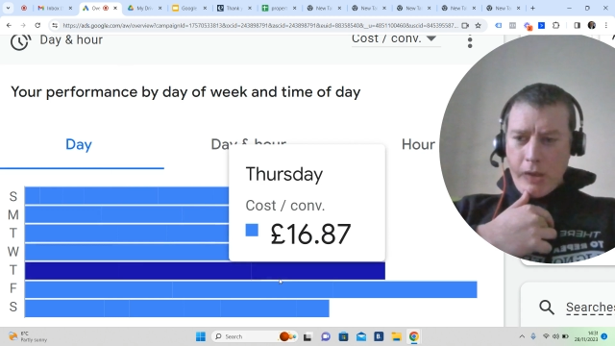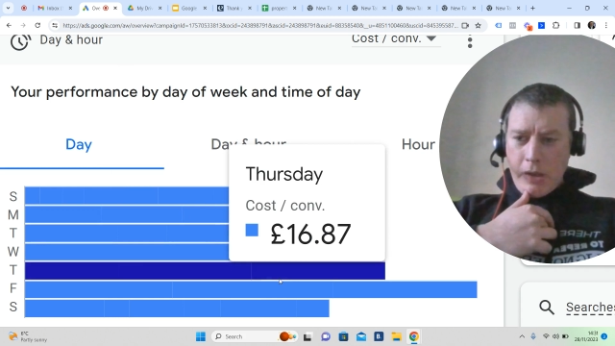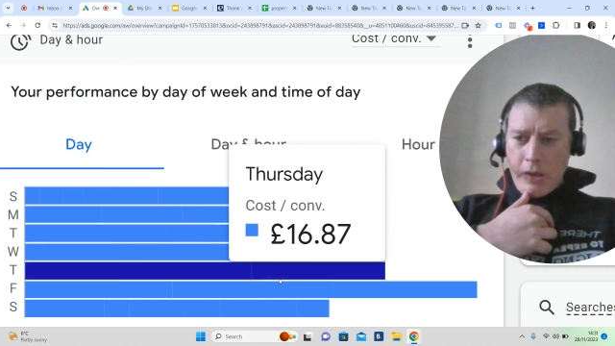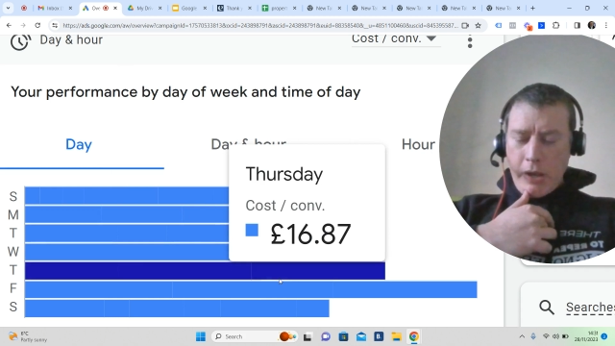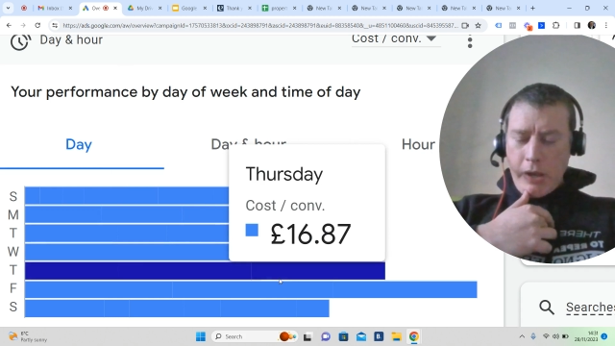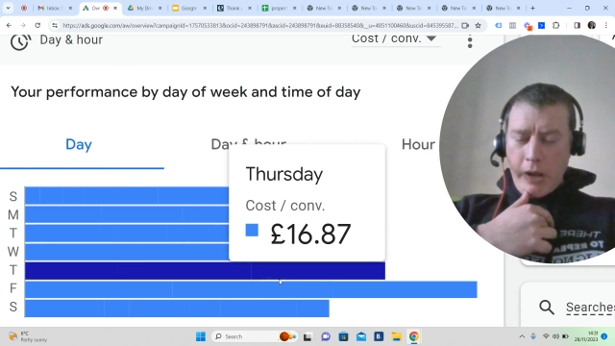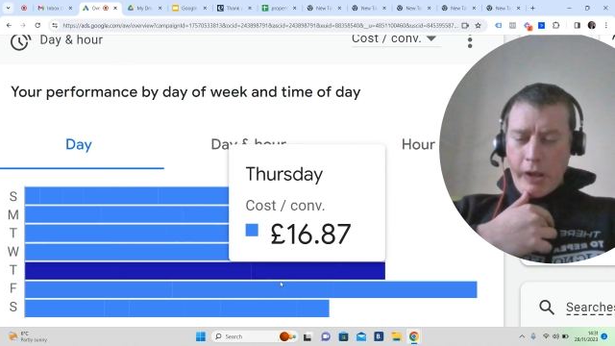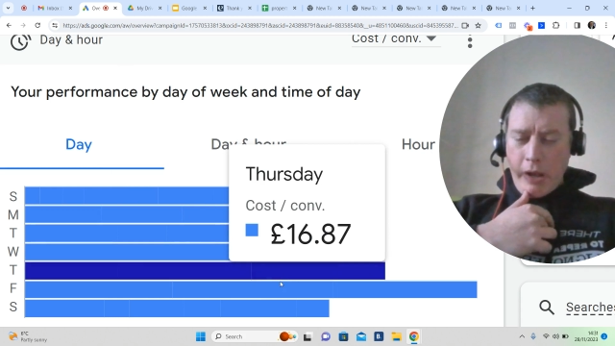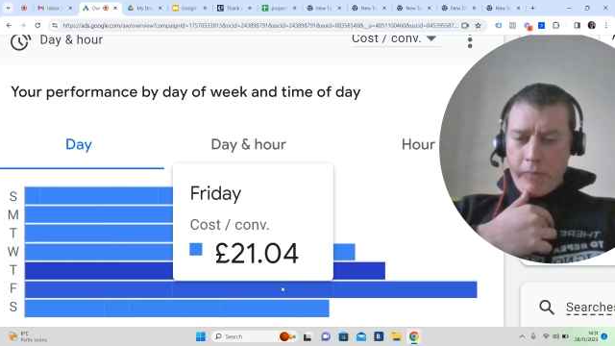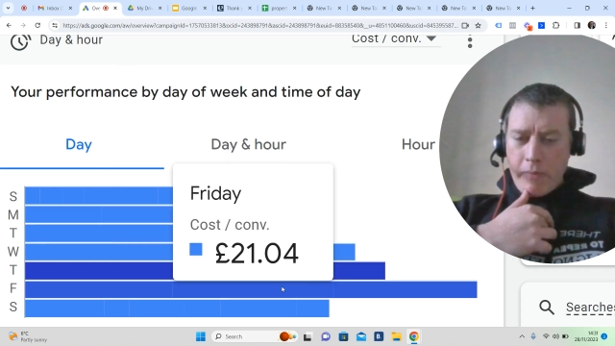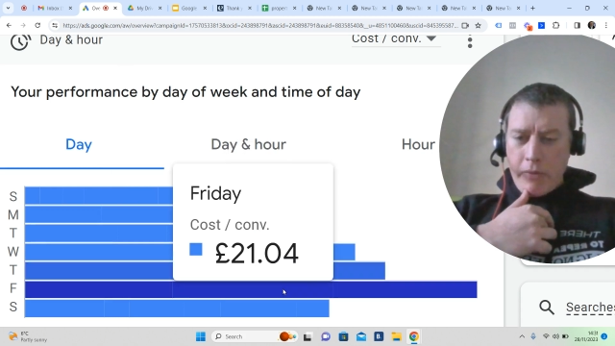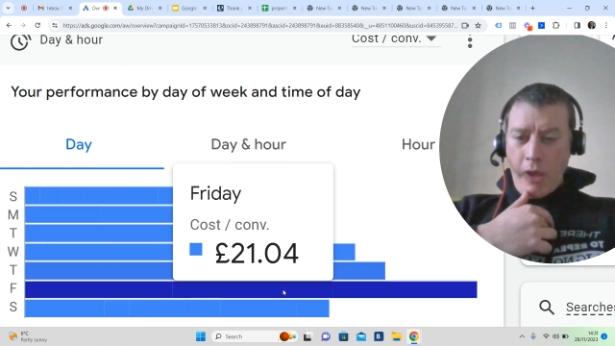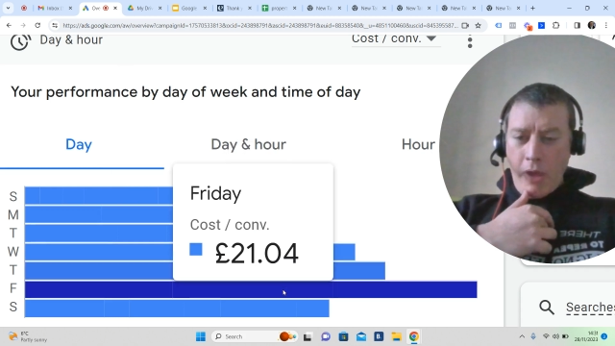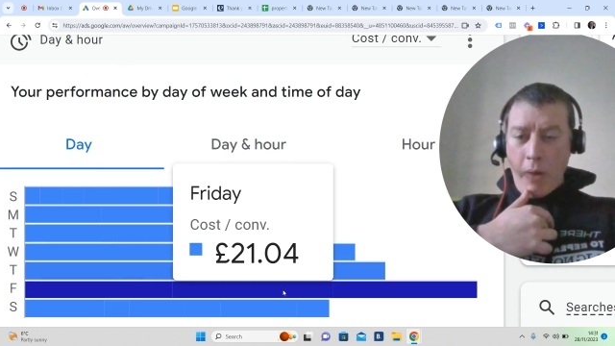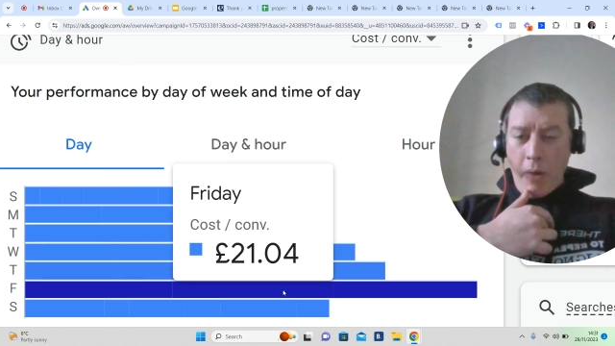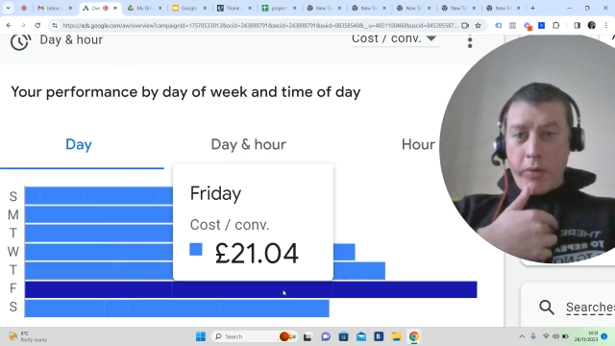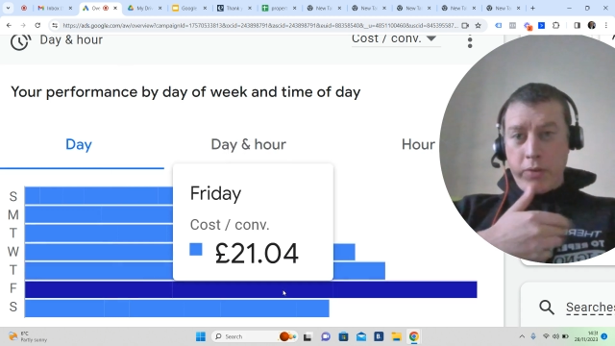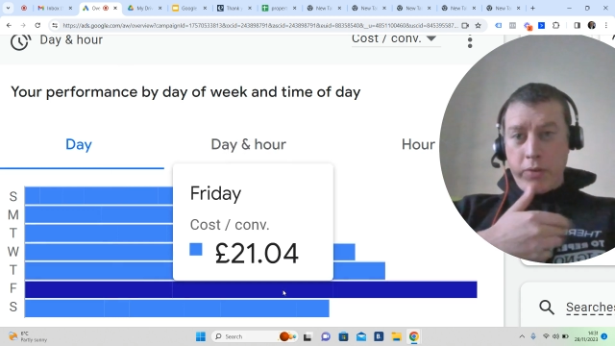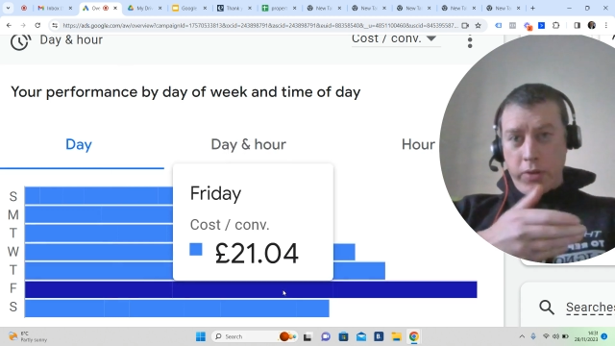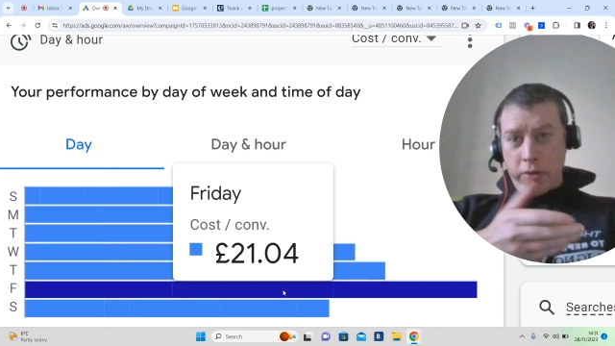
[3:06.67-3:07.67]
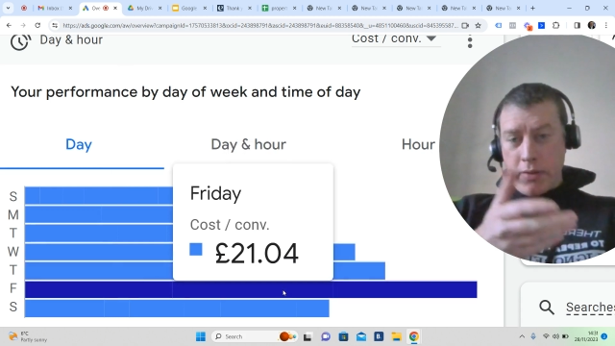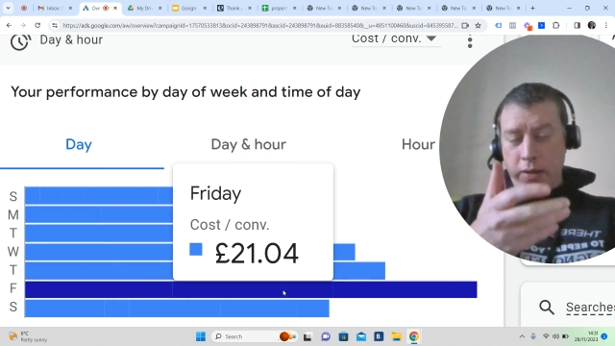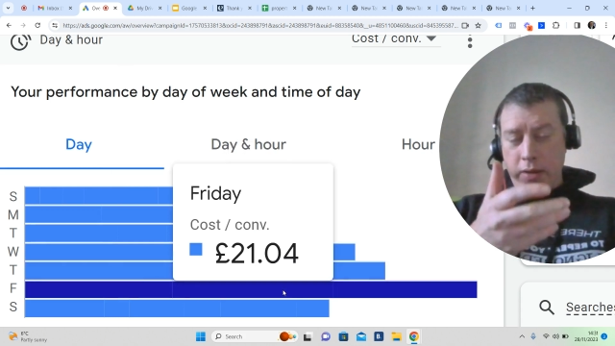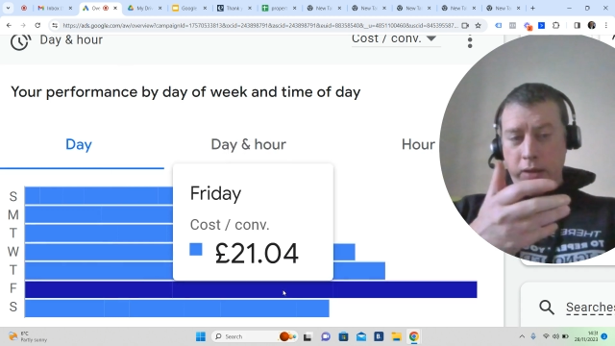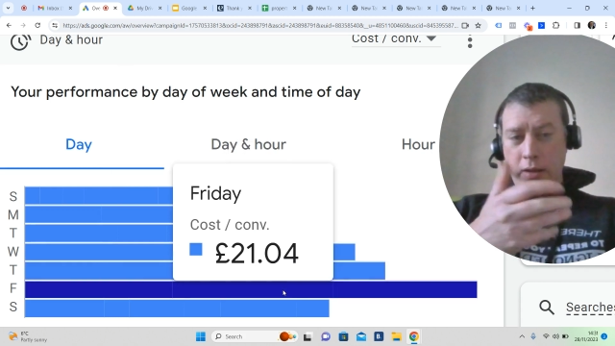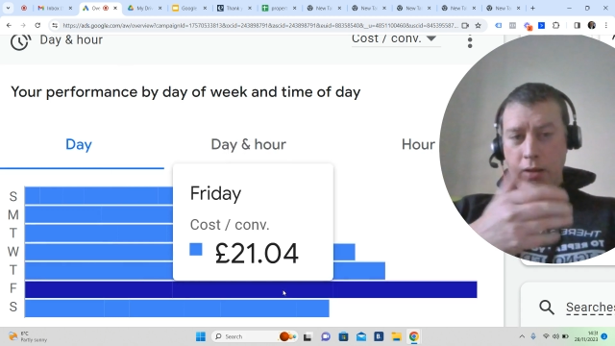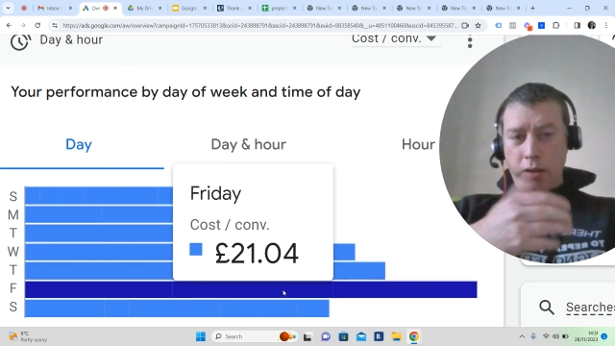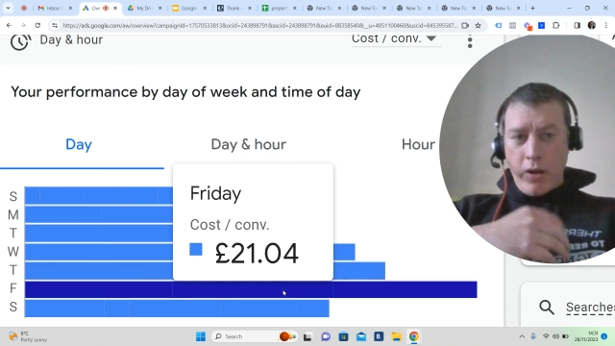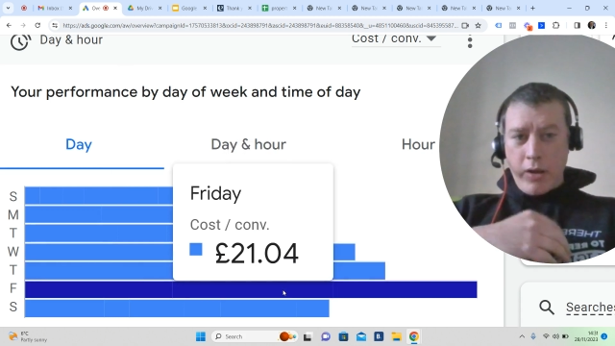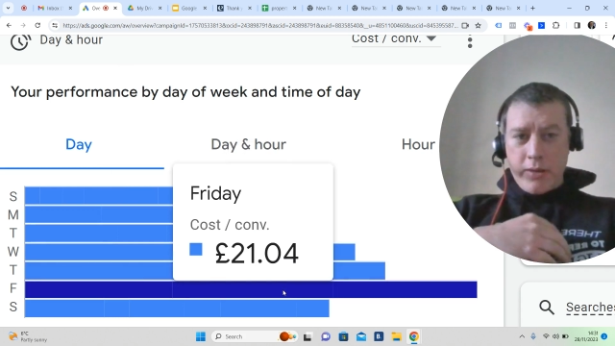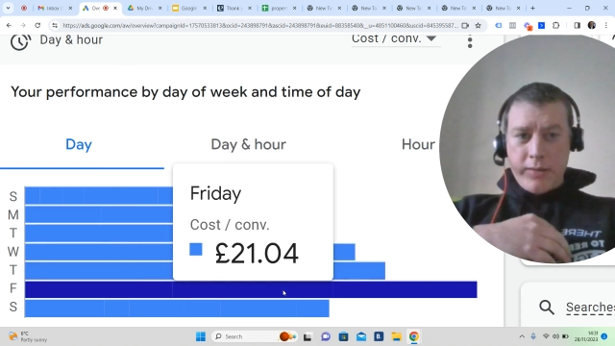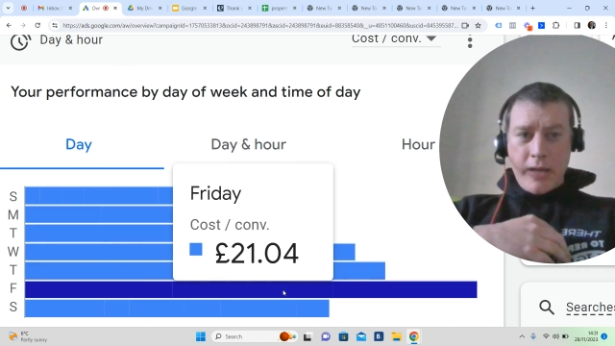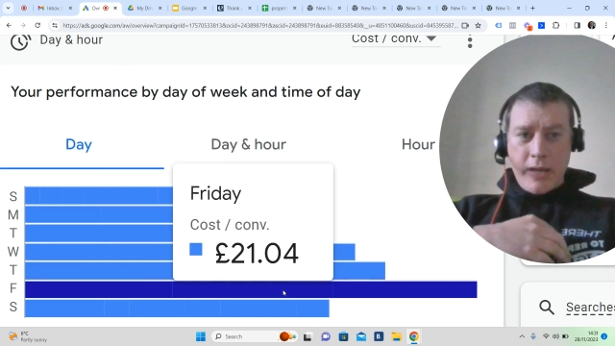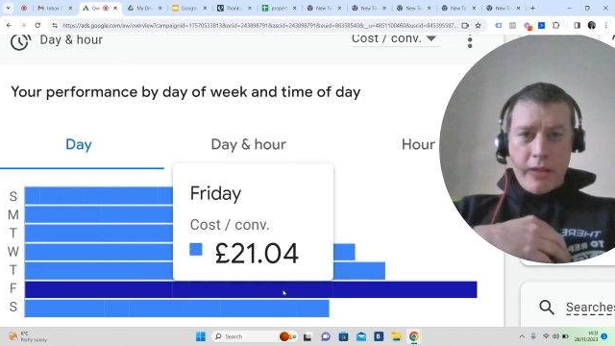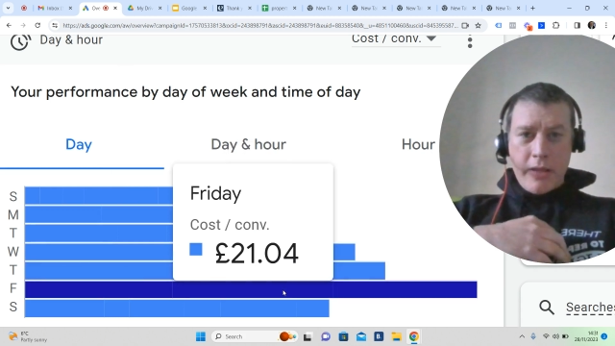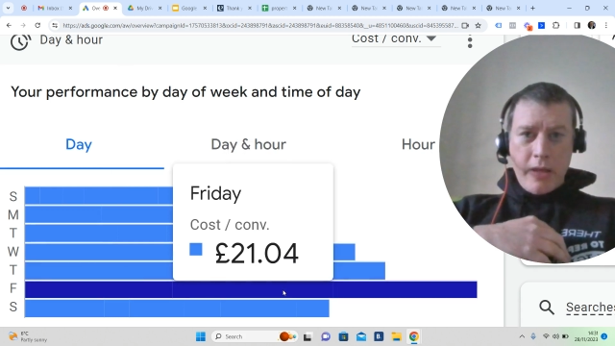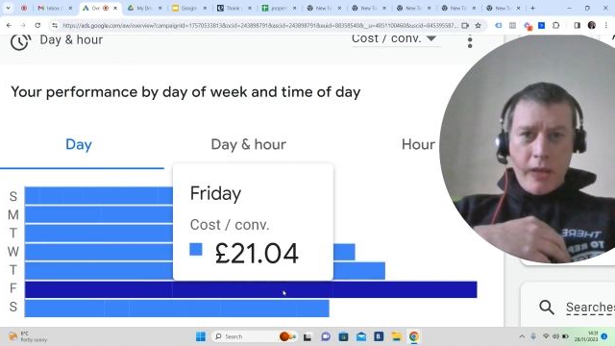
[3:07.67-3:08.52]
Knowing that like I say,